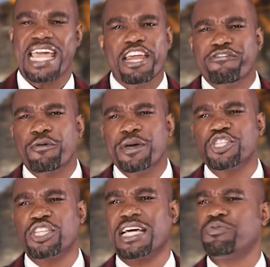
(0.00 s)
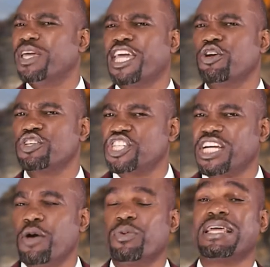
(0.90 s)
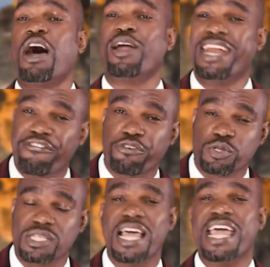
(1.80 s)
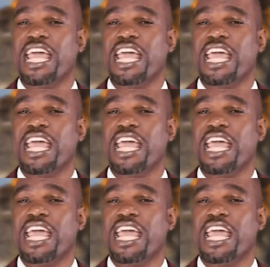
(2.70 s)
information that we cannot share with our nephews